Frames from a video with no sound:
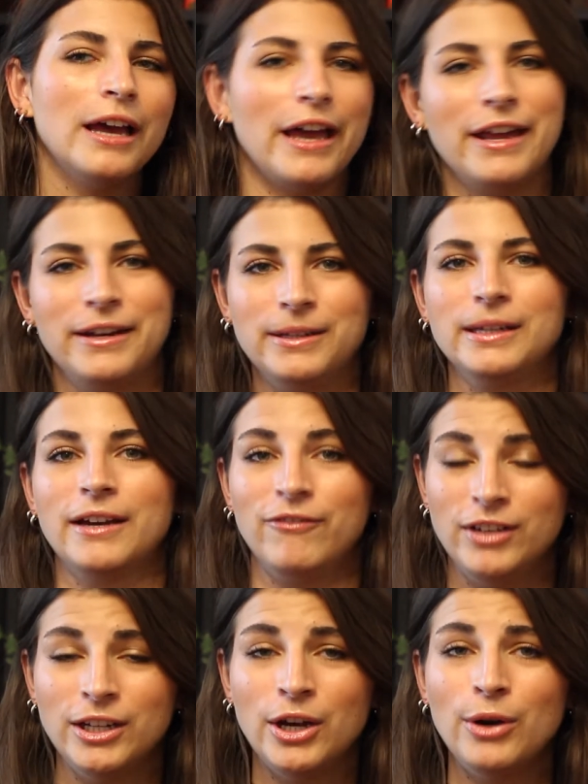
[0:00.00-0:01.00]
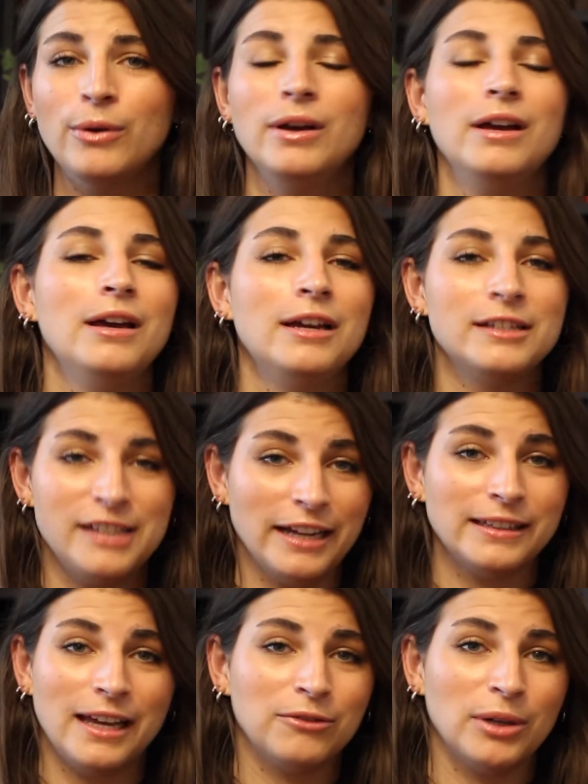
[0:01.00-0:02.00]
editing a video,
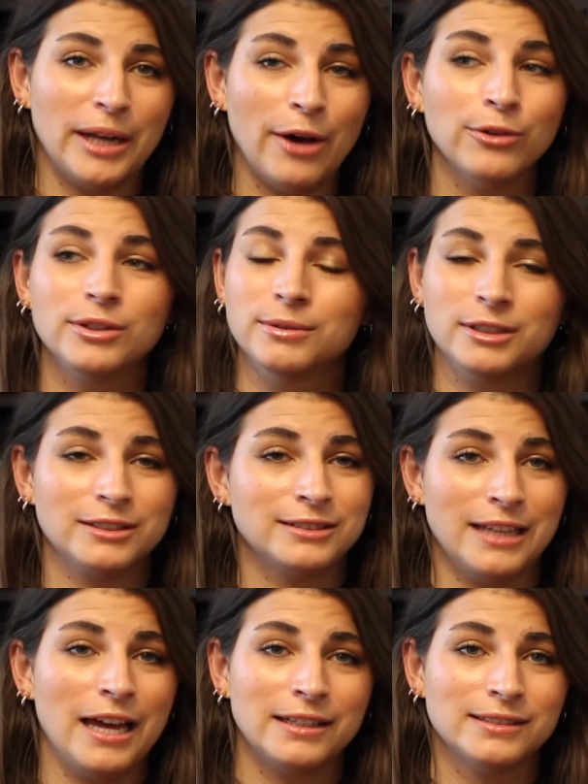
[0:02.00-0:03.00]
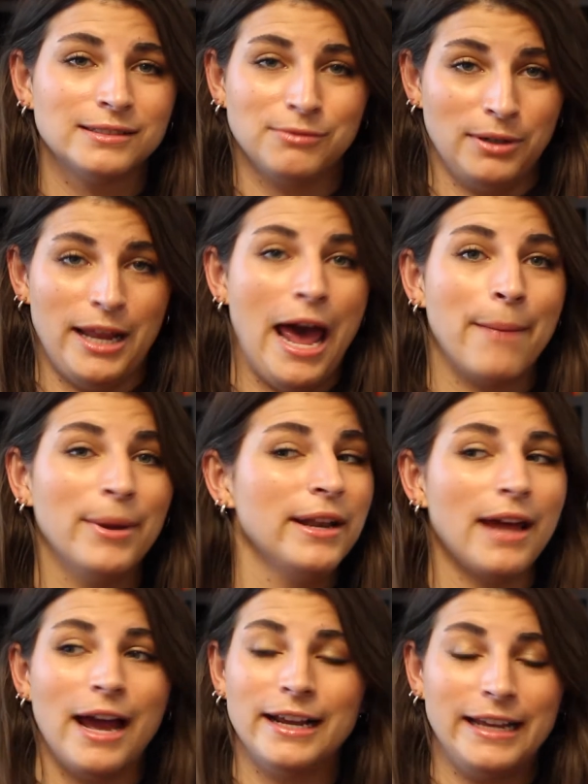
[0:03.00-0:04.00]
check that one out, because that's what happened.
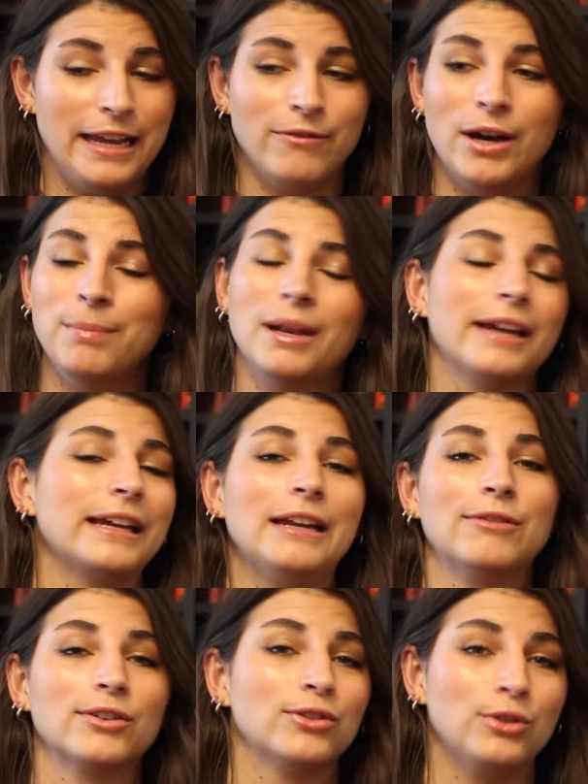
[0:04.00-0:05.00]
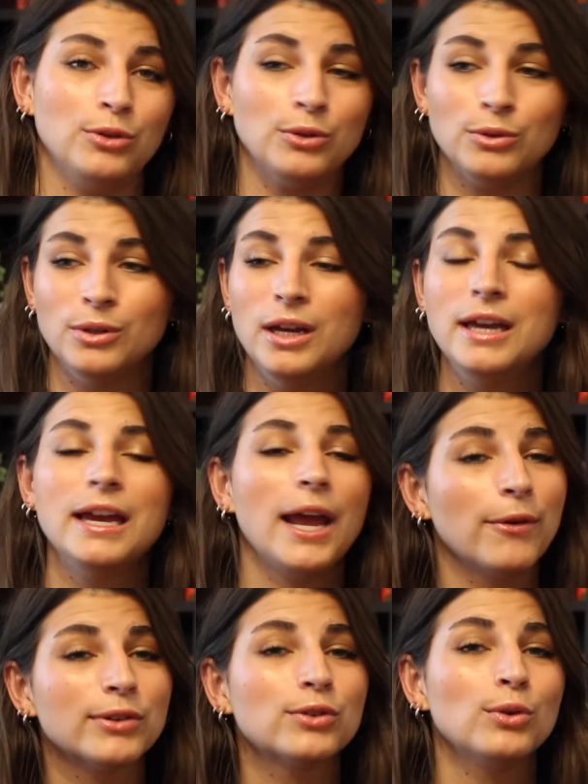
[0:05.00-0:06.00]
I gave up. Like, it was
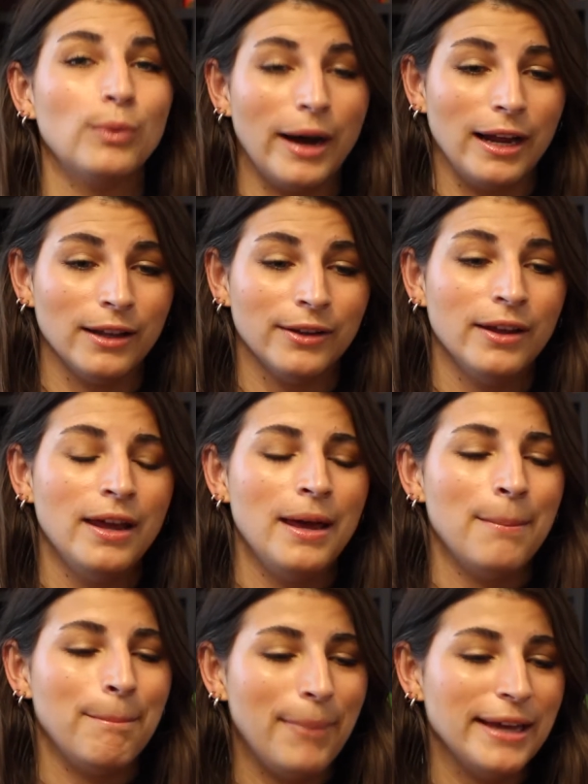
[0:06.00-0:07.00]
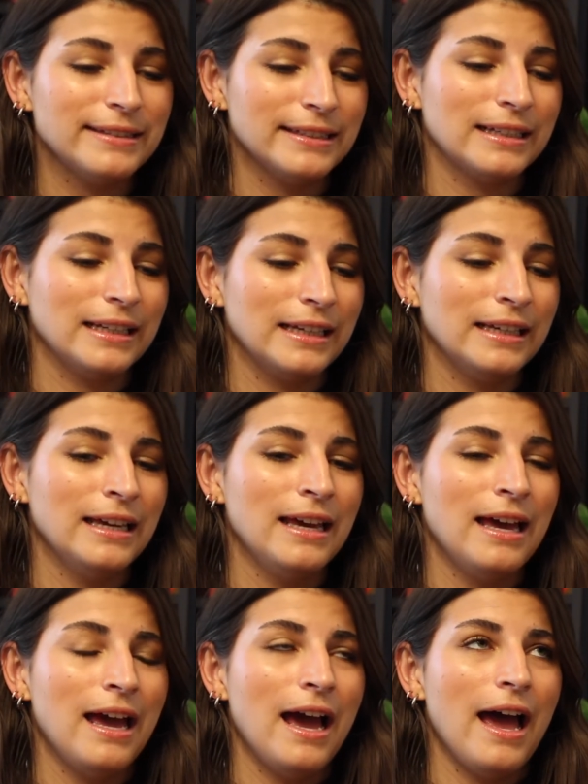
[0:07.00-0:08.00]
too wild. Basically,
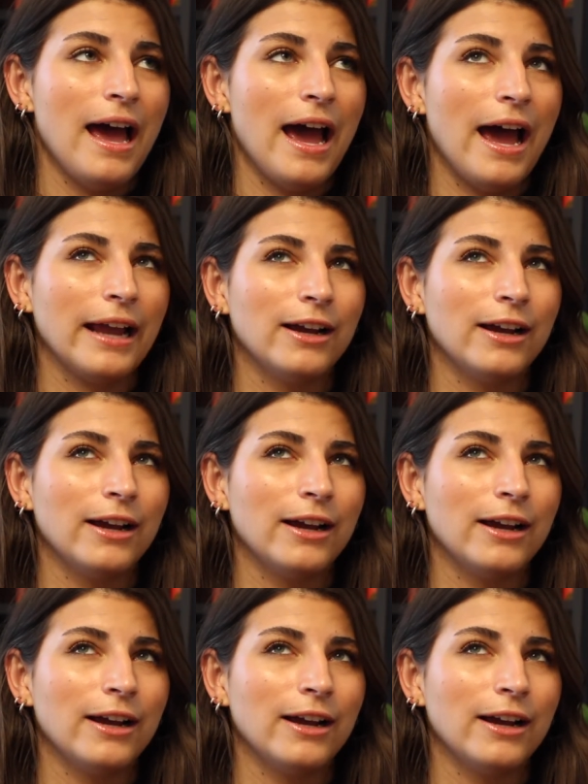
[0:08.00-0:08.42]
I